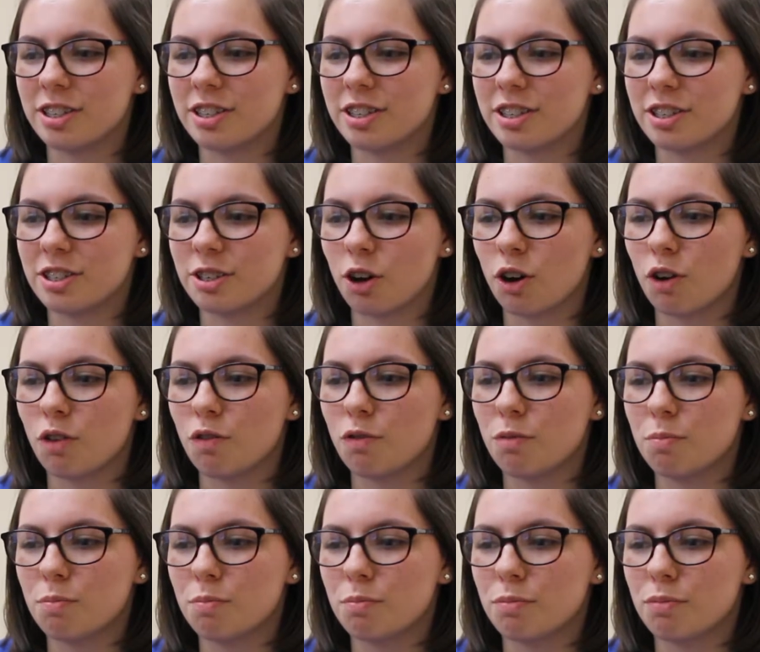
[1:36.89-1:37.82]
She sort
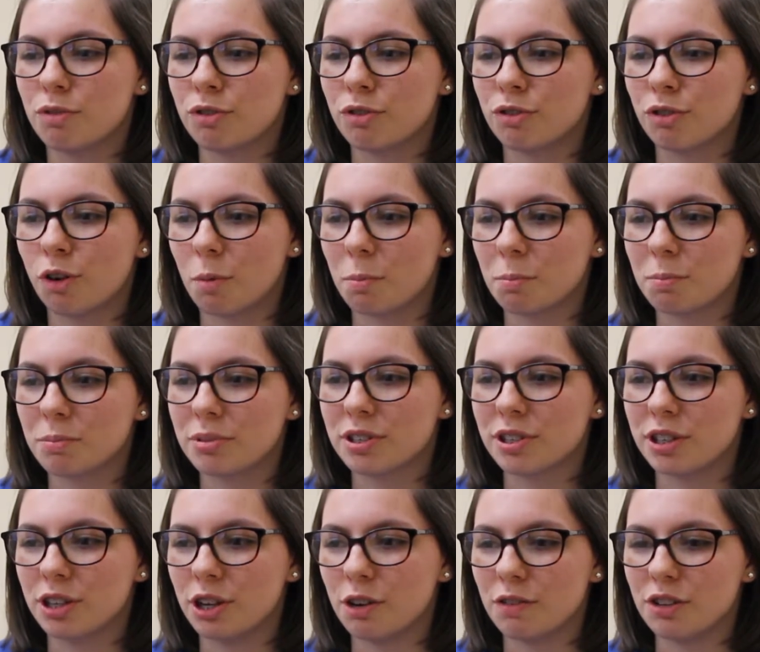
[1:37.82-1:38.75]
of
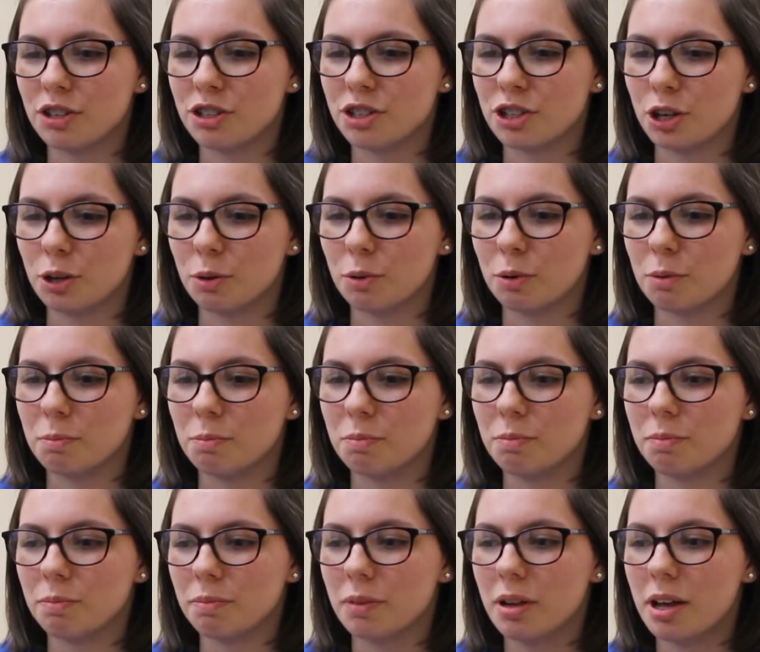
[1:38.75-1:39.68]
prompts the other two
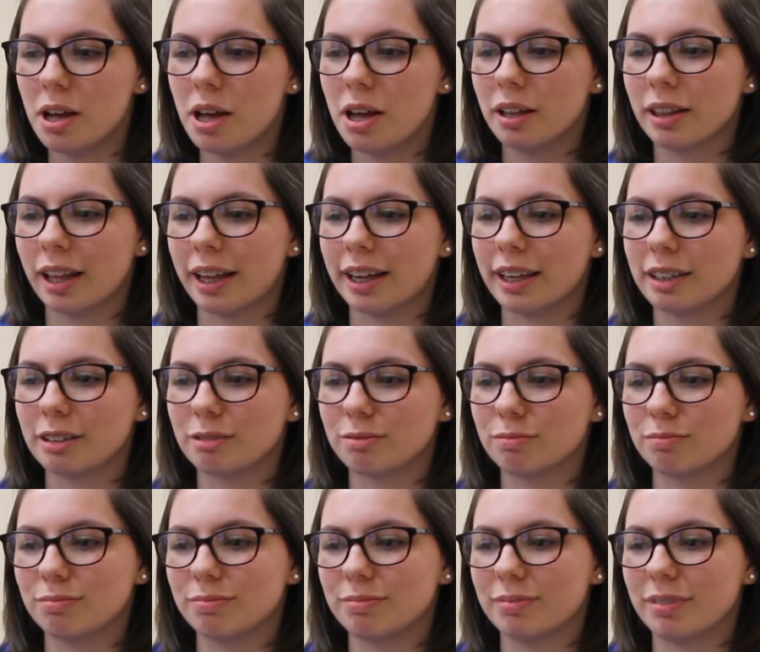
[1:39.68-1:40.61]
and like
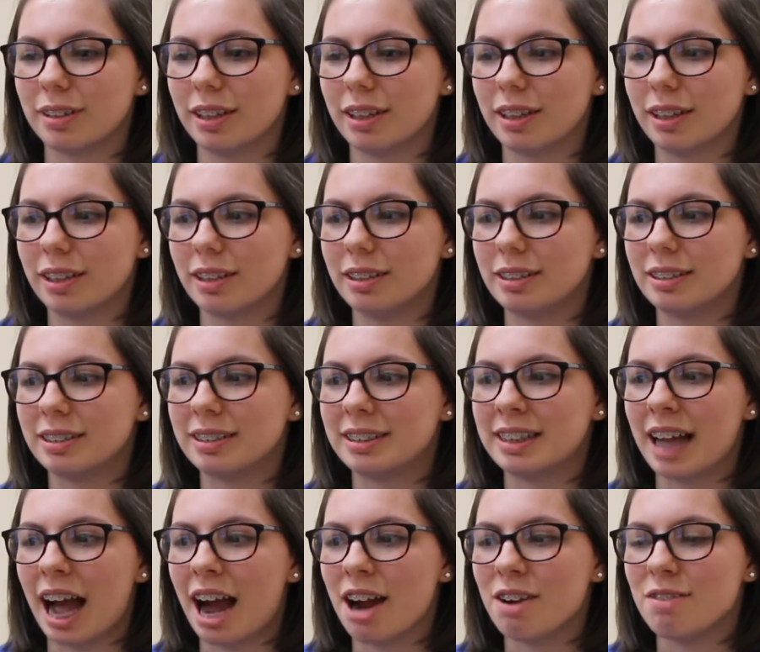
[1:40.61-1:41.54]

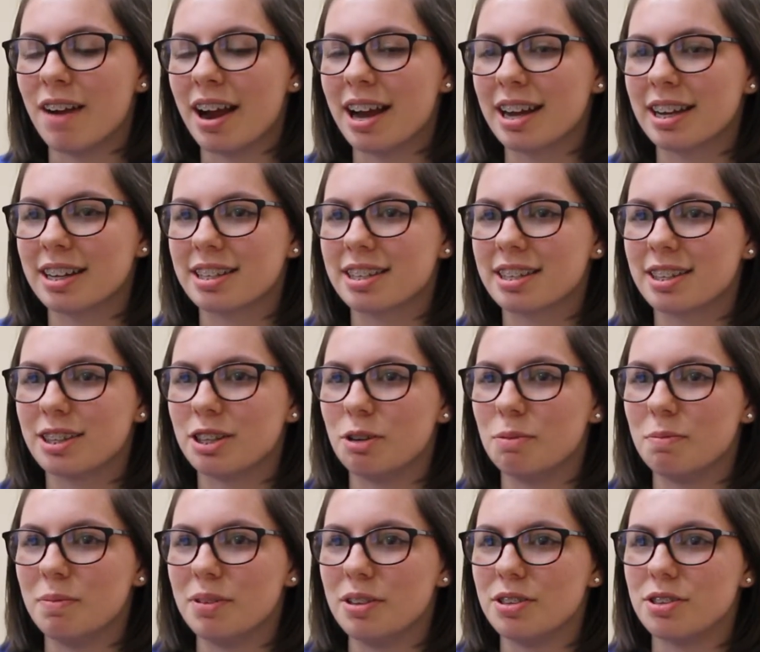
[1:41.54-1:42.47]
directs
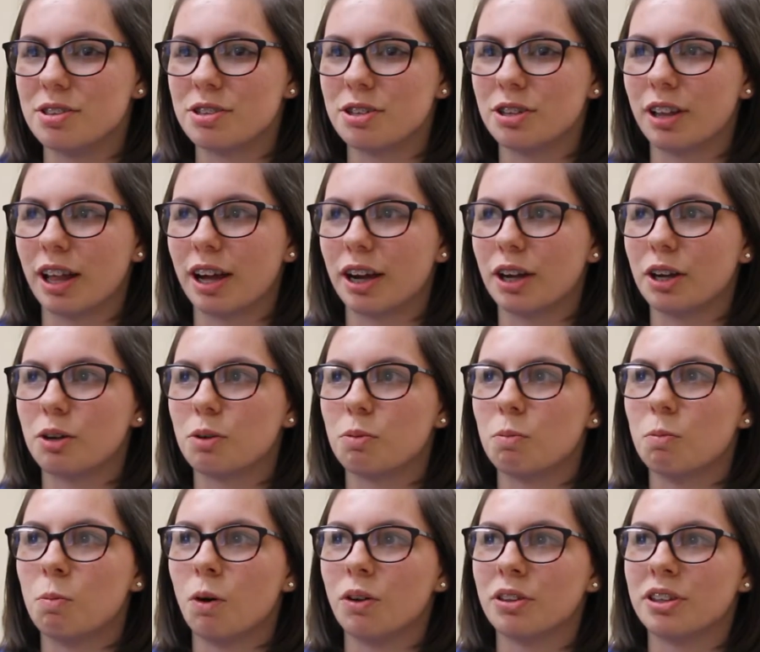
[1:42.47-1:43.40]
them into like
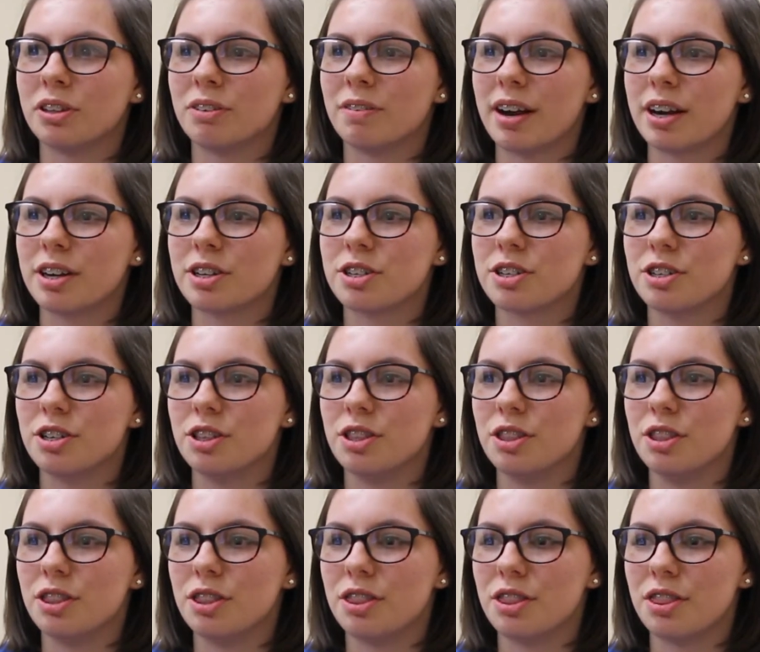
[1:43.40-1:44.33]
what
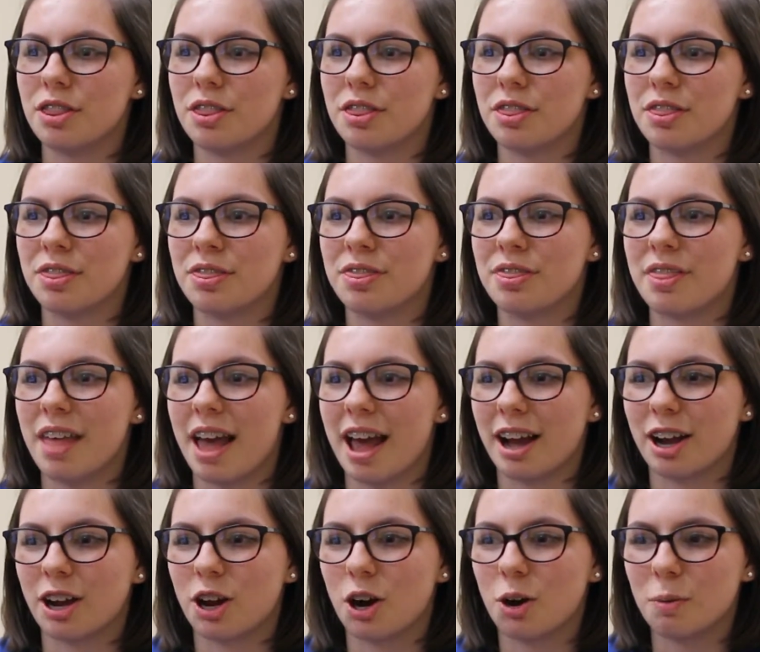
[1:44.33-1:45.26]
direction
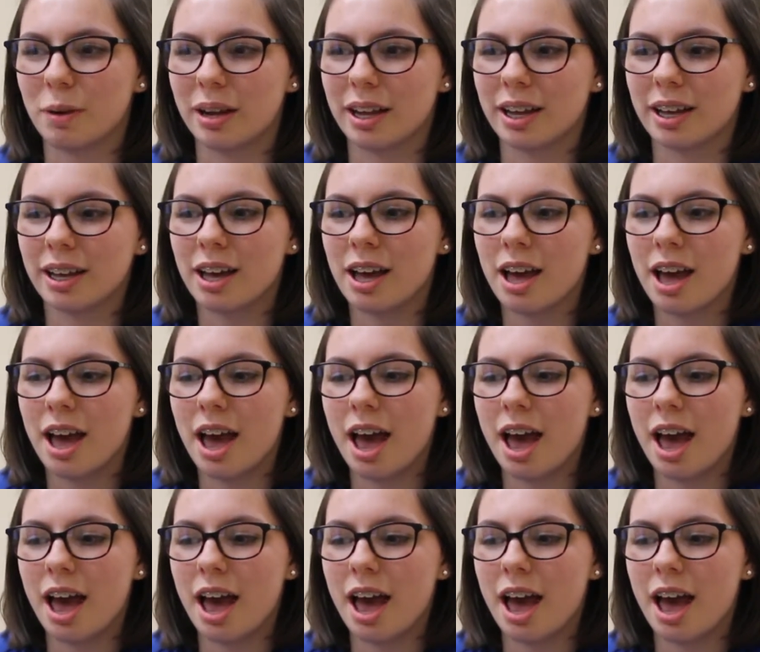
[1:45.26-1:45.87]
they're going,